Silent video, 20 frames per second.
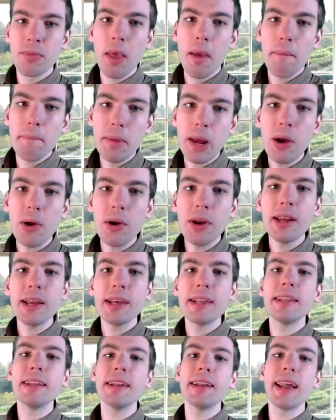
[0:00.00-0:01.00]
Mary
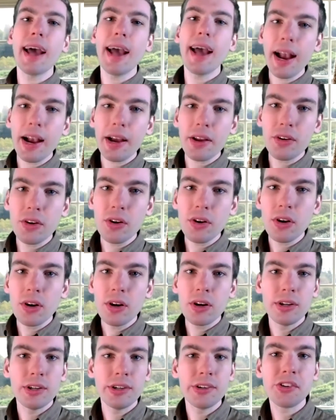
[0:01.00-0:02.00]
is an actor,
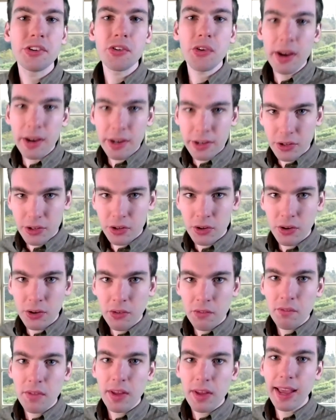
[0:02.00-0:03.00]
director,
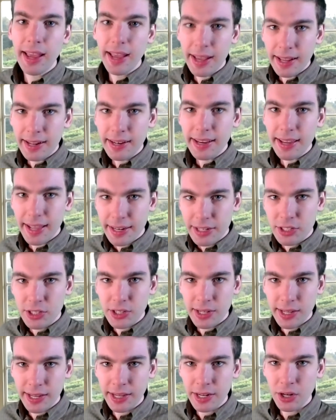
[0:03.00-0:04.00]
and
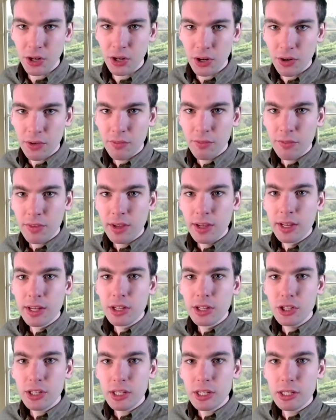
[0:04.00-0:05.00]
educator.
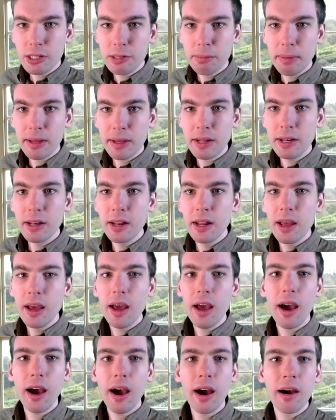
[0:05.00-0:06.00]
She's been
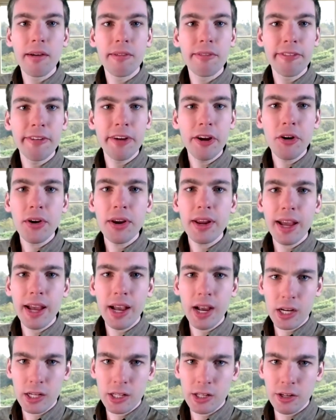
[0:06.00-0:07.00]
a very
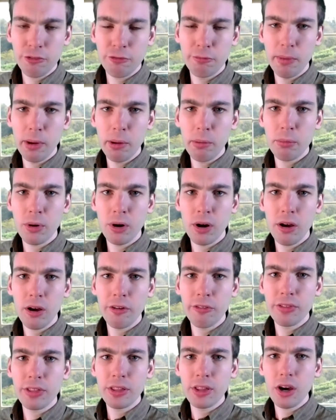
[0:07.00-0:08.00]
active member
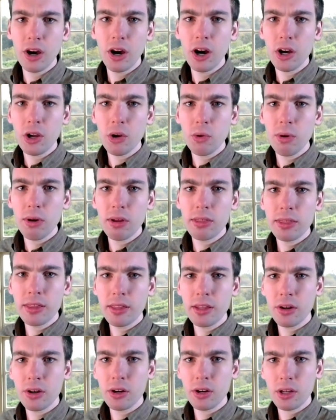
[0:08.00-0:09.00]
of the Ottawa
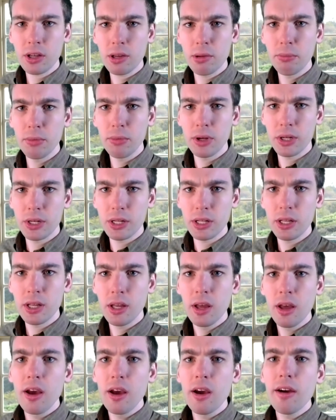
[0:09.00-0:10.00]
theatre community
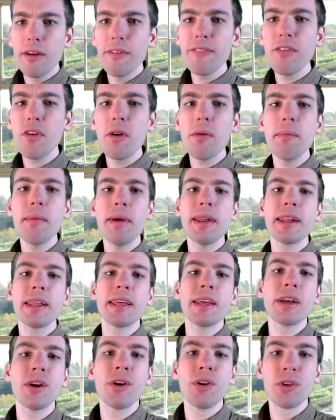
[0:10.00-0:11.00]
for many
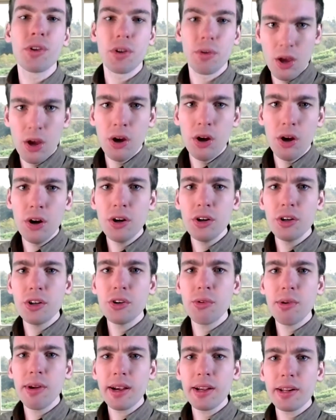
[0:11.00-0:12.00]
years. Her
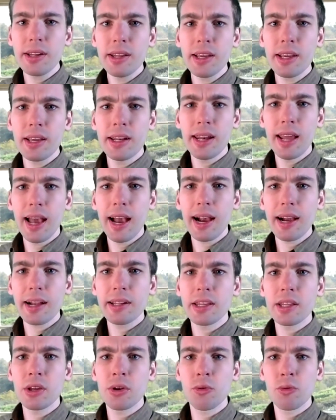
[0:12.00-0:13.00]
directing and
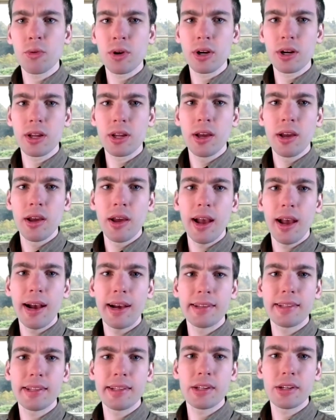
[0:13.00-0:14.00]
acting work
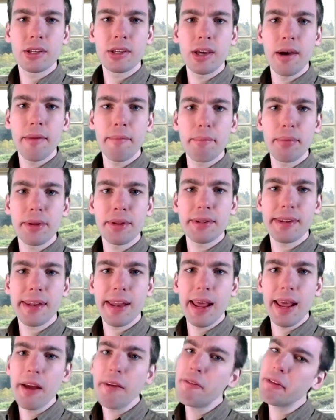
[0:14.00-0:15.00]
has encompassed
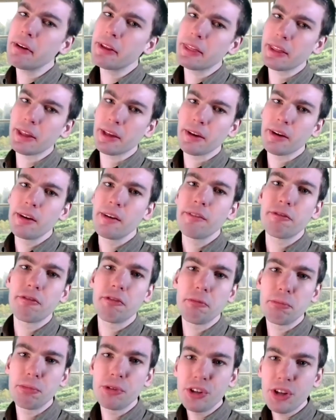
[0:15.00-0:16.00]
everything
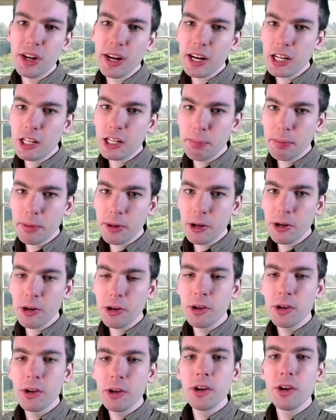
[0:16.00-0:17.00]
from Shakespeare
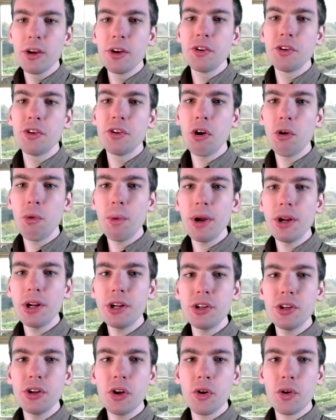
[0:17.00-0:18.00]
to
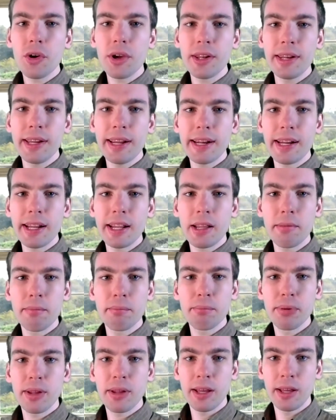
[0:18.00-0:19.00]
original Canadian
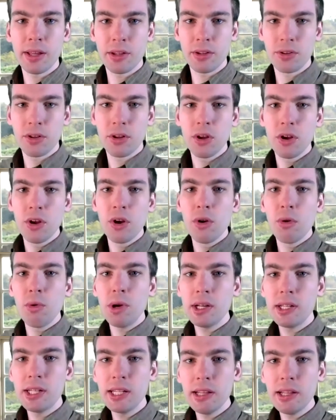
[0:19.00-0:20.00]
plays,
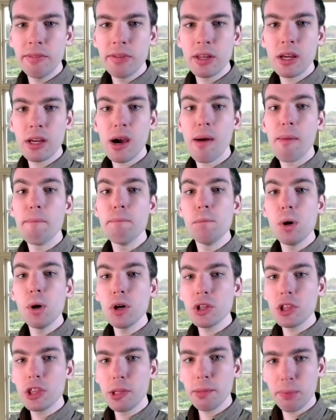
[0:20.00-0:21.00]
receiving
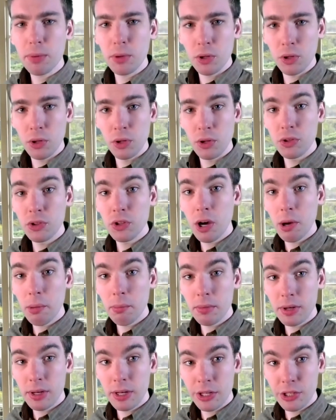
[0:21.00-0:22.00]
multiple
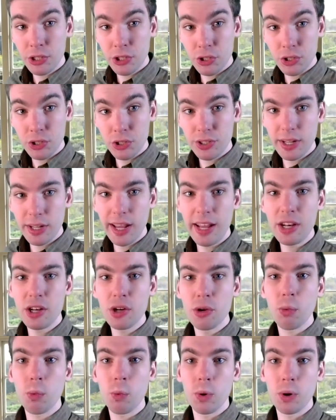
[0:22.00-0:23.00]
nominations and
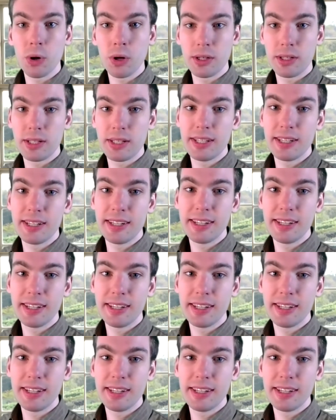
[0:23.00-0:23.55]
awards.